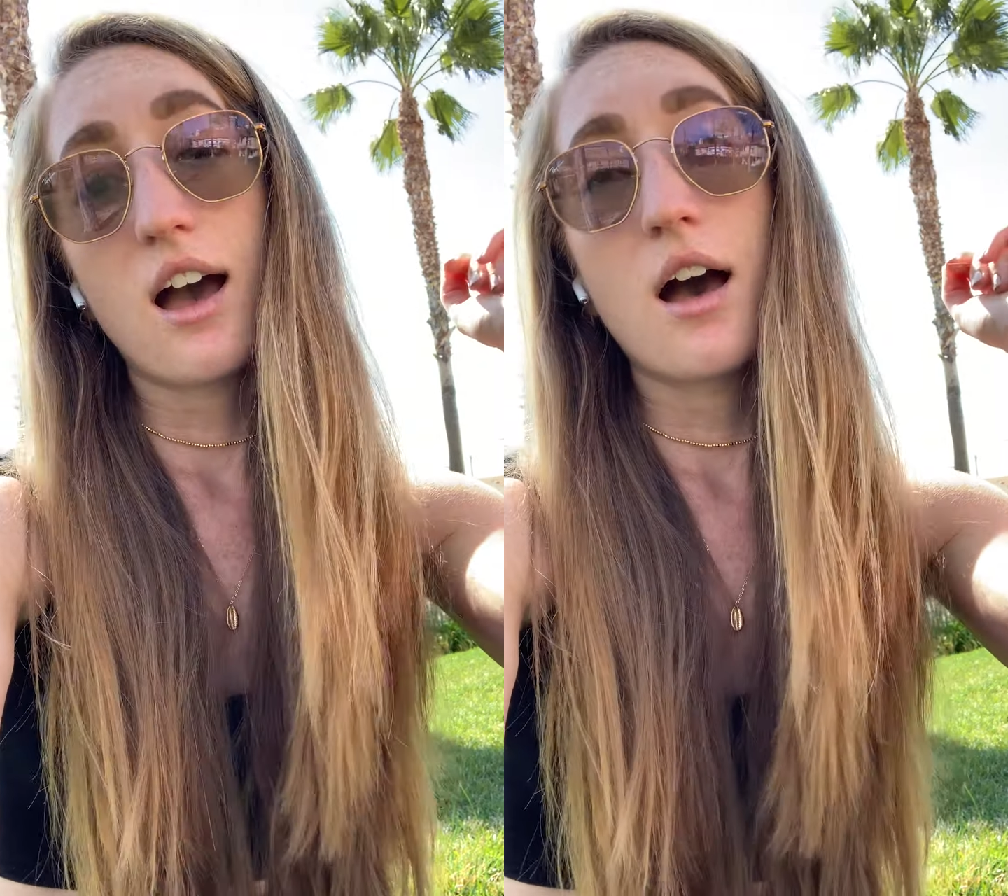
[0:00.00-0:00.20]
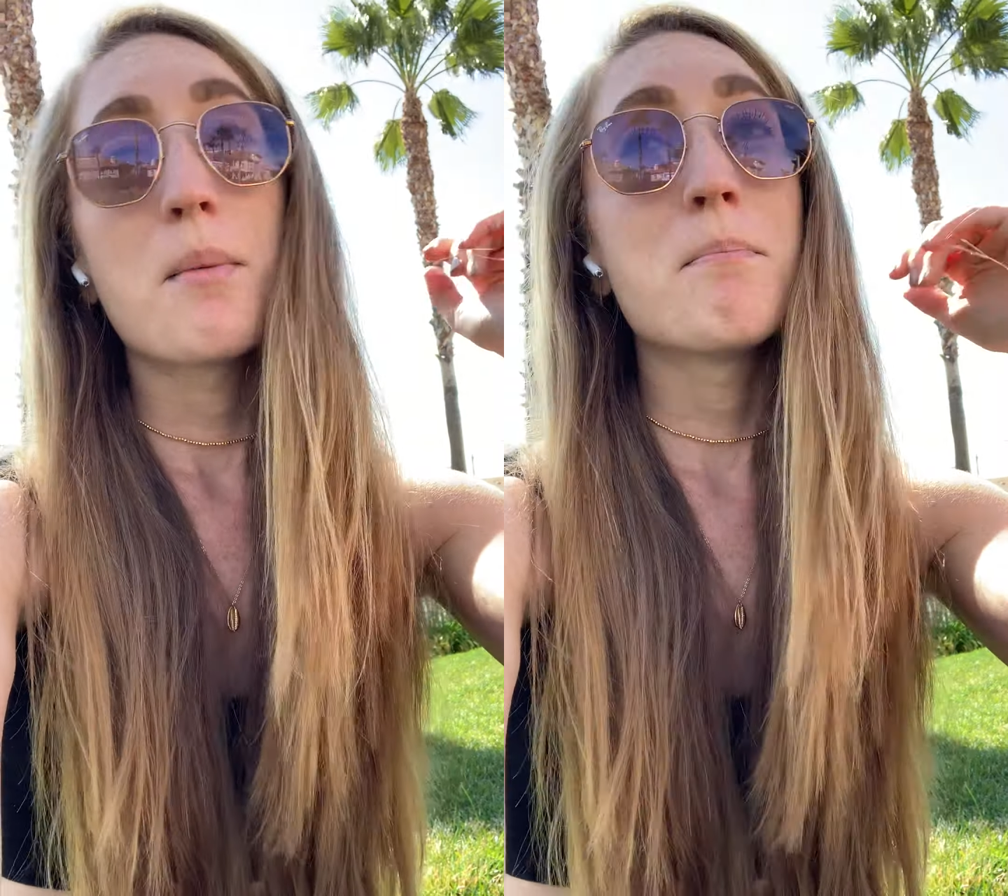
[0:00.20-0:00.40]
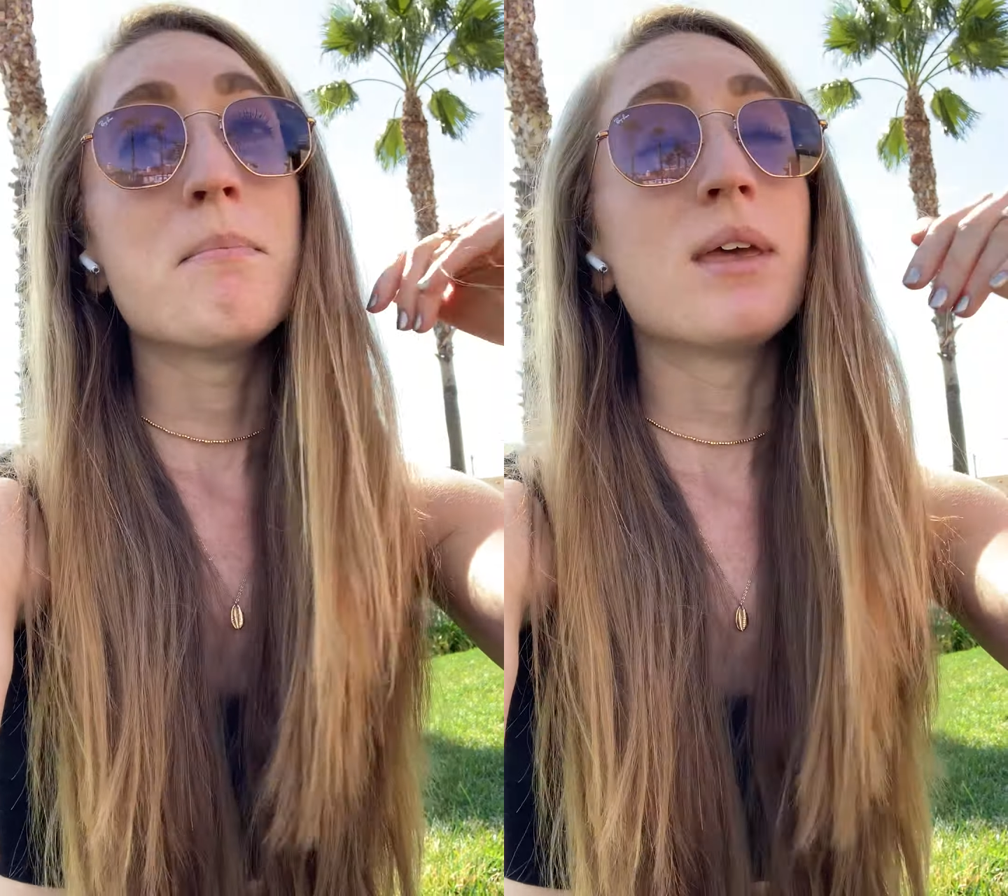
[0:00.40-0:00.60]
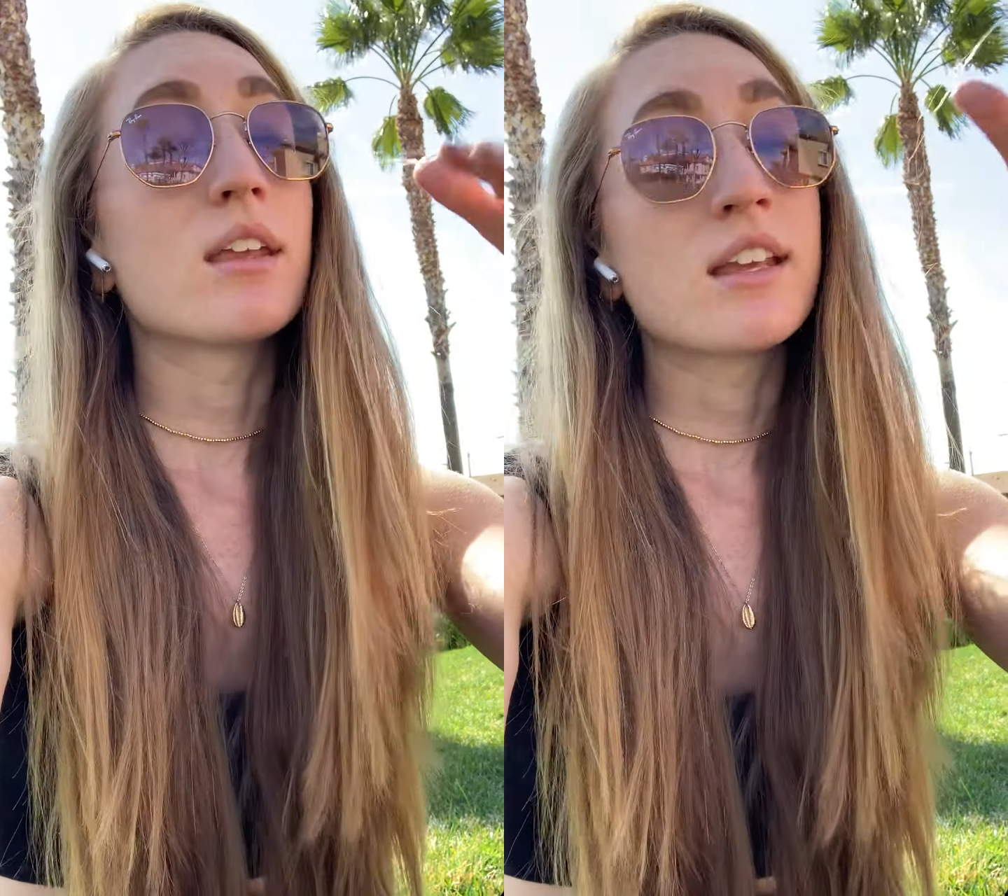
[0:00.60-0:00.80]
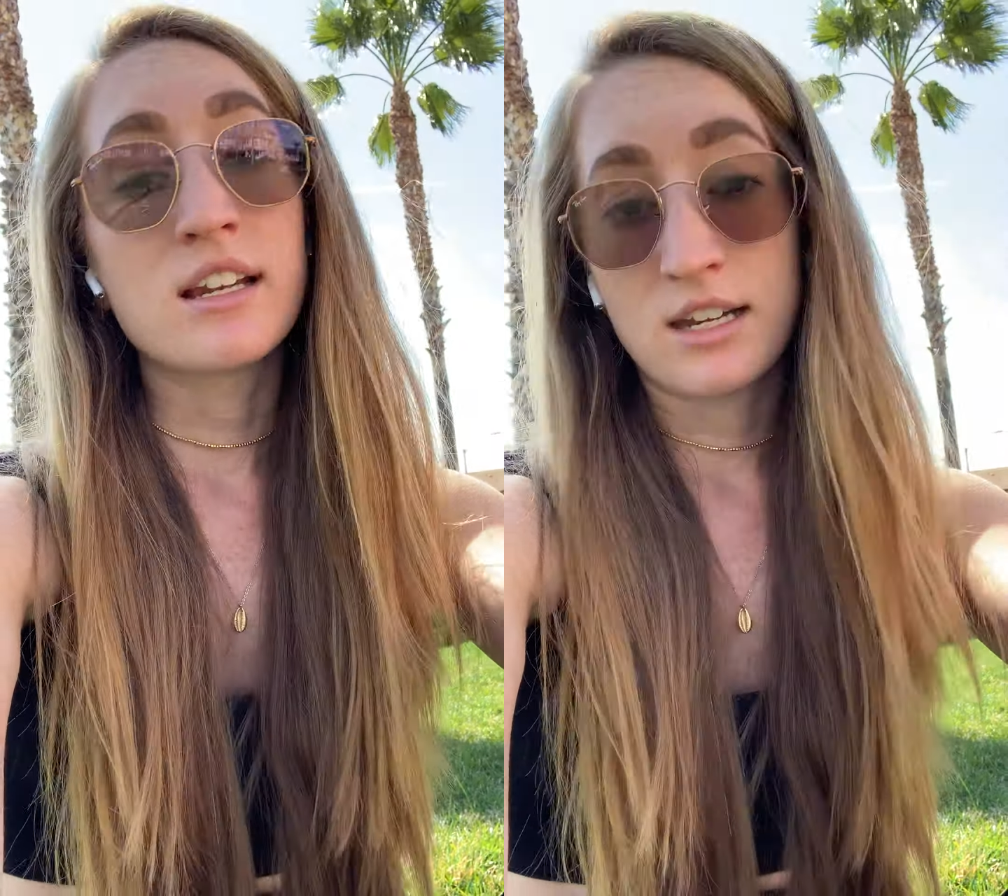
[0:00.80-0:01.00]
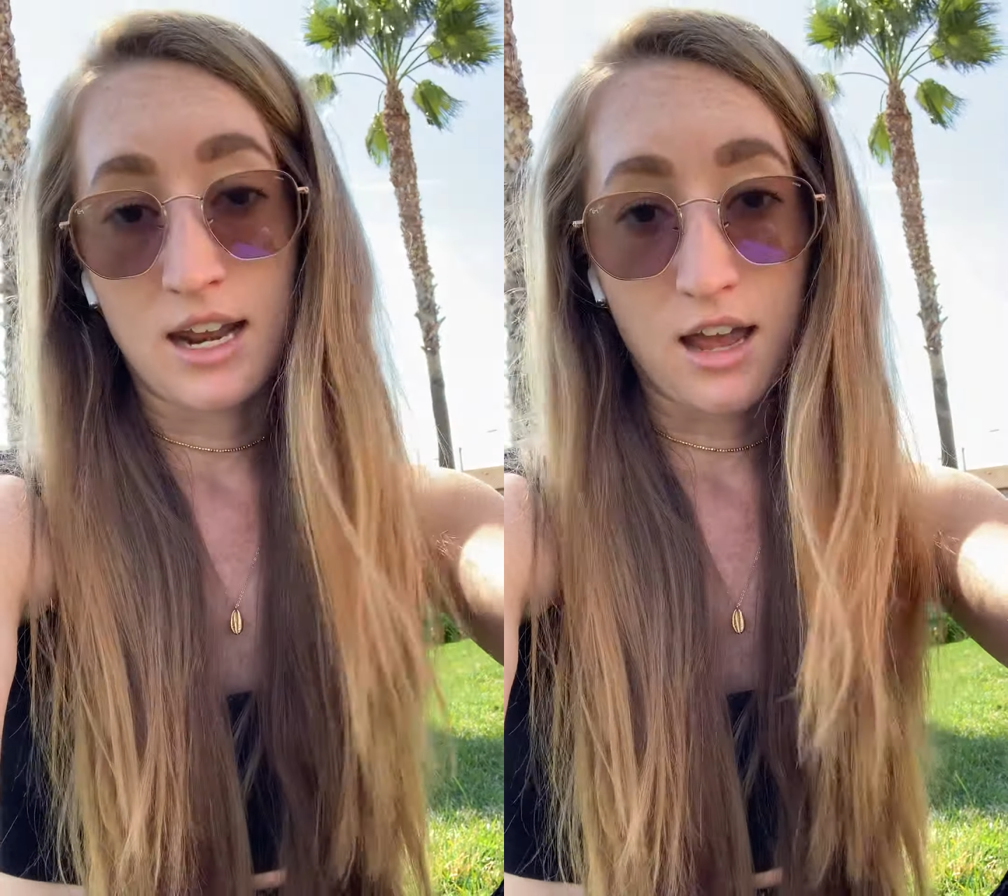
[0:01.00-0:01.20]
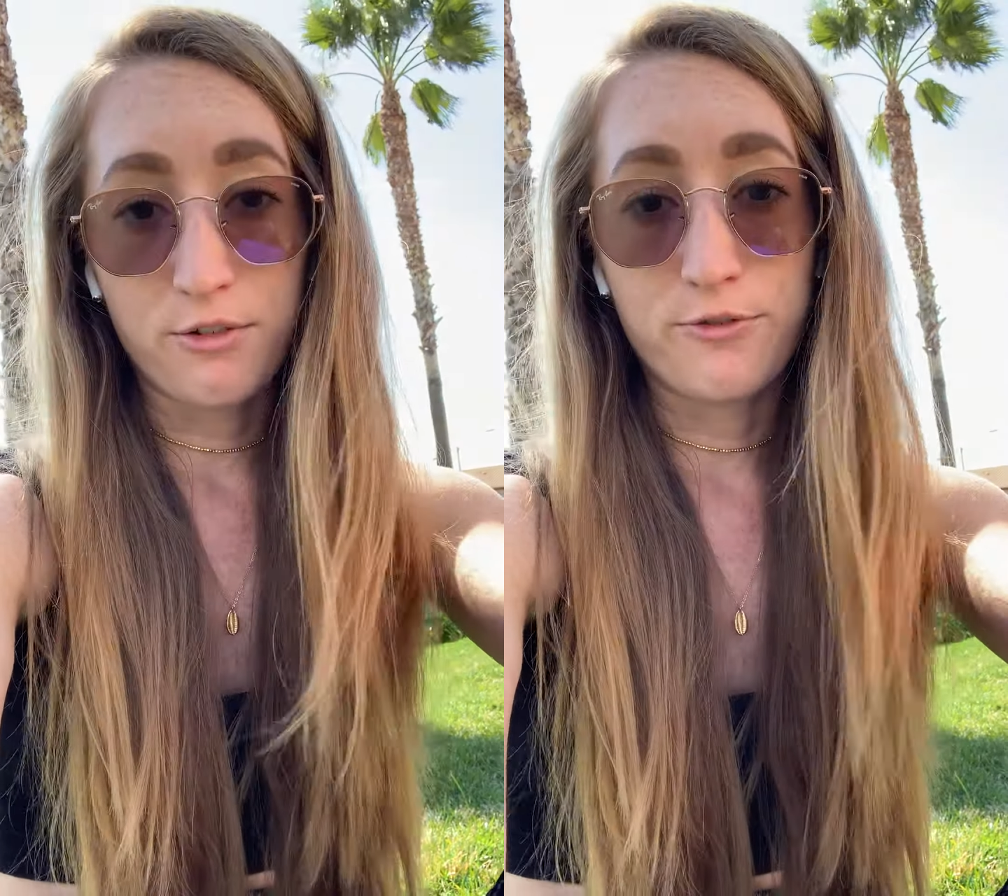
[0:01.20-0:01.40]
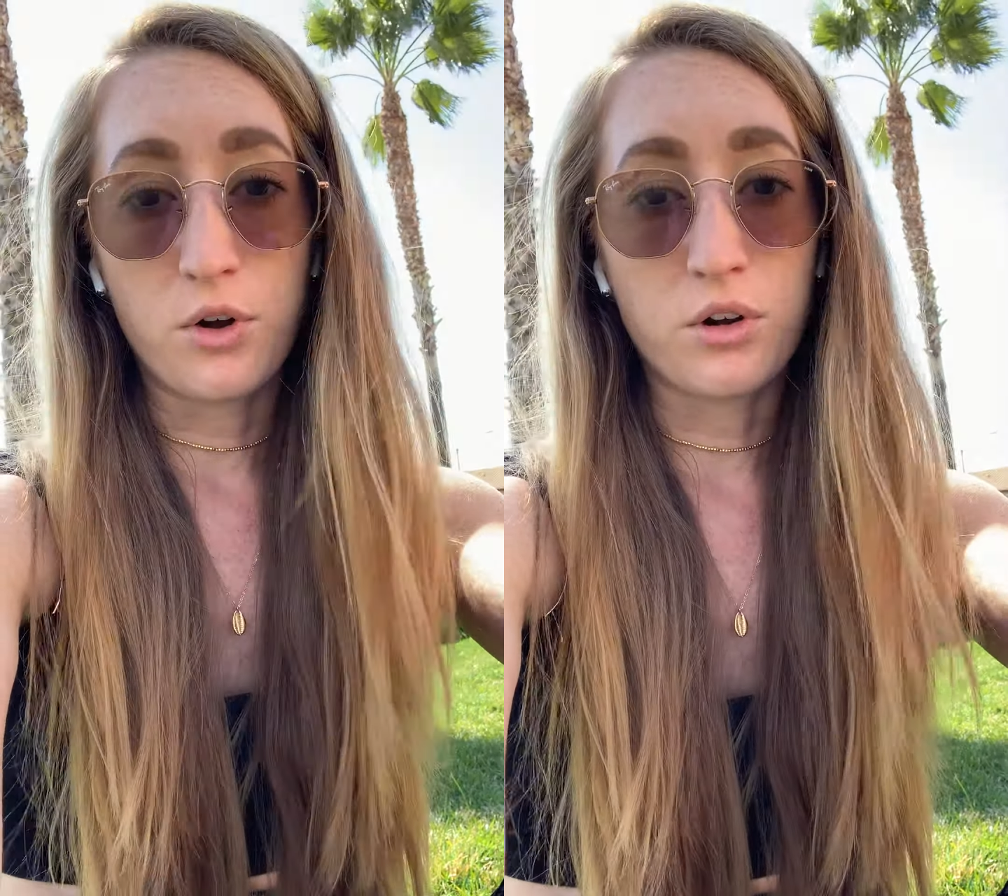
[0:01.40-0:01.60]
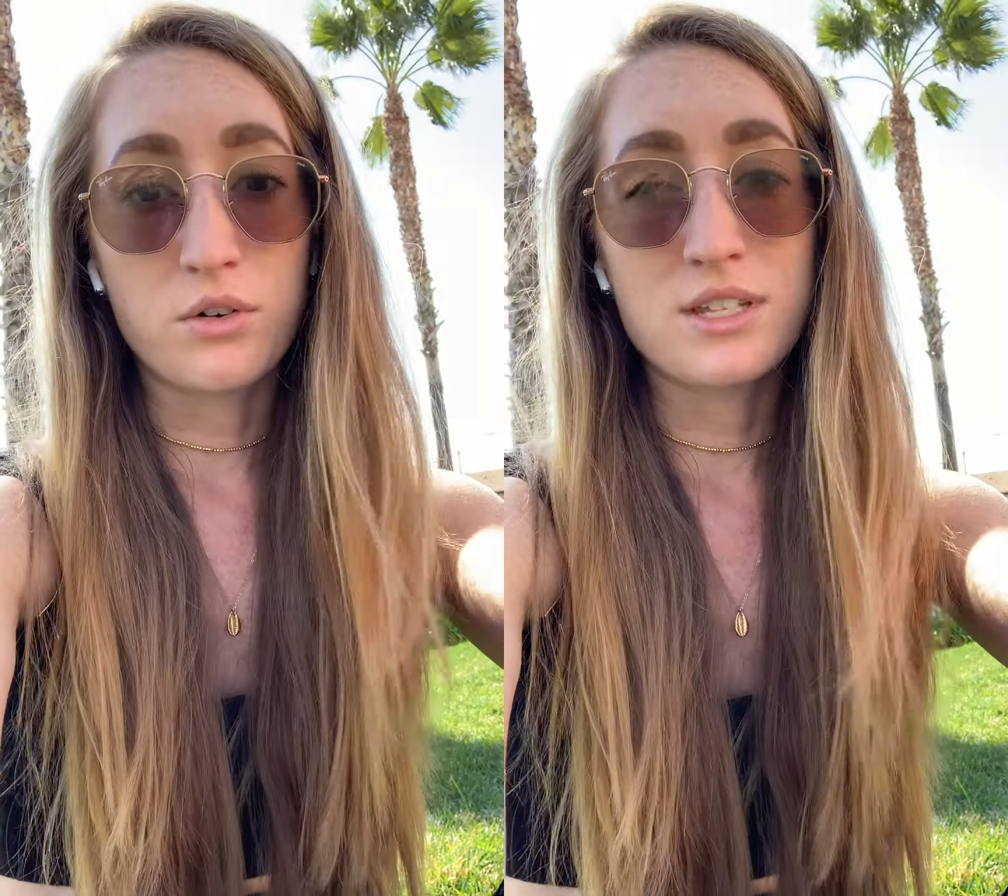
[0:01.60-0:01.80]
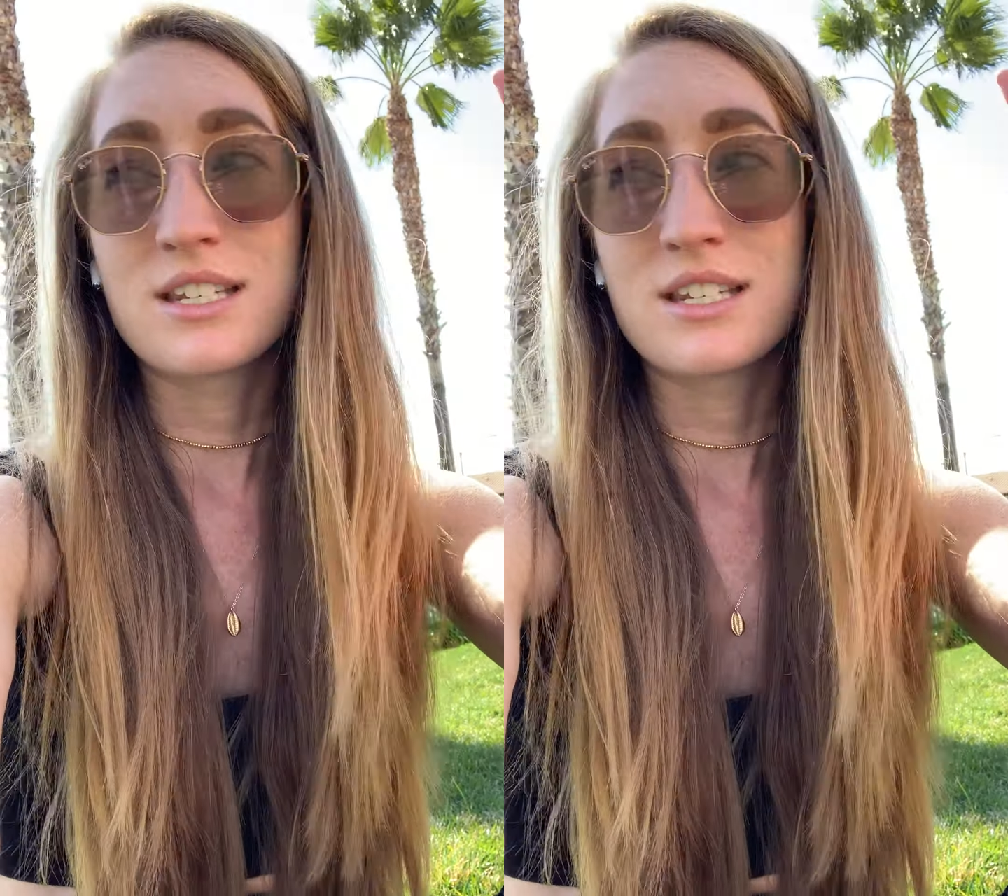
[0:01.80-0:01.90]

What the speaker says: 1.5 million photos.